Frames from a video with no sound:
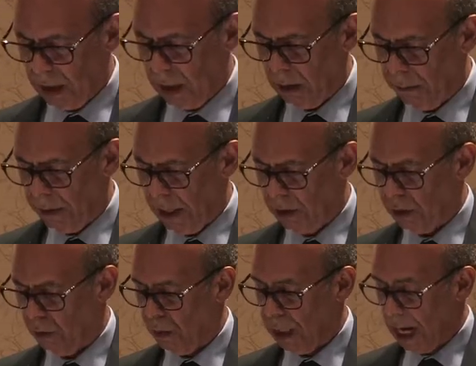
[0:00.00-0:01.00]
compared to
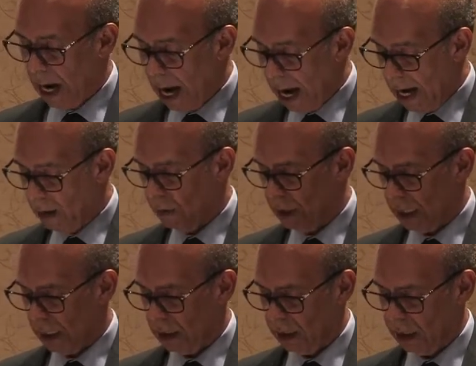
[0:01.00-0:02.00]
when I was
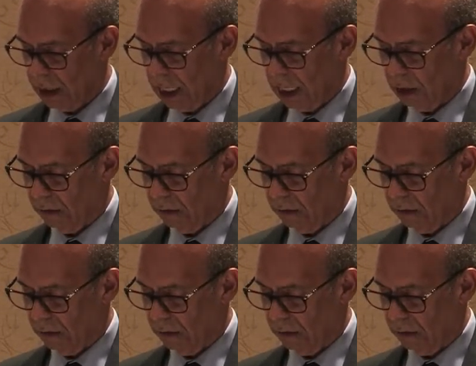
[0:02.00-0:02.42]
at this stage